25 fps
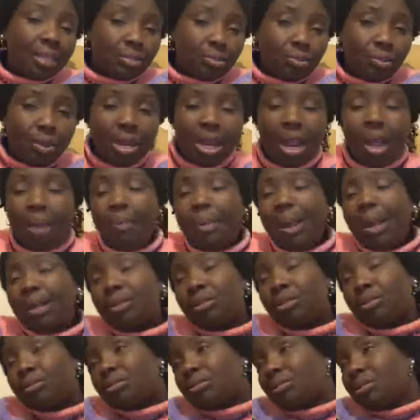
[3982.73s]
you worry about
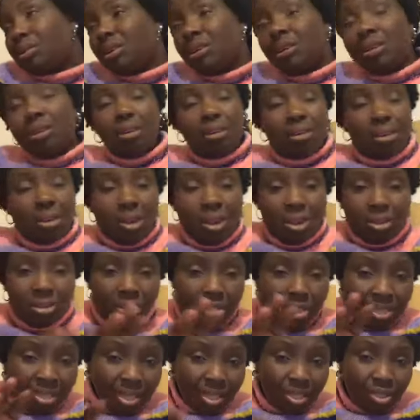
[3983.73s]
all
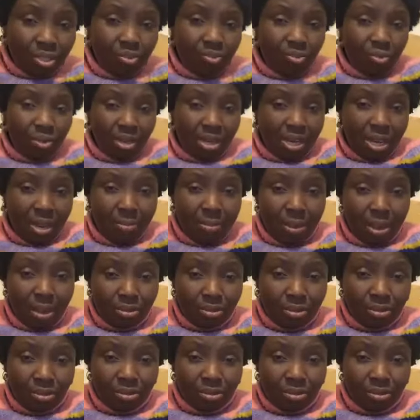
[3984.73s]
these things you worry about.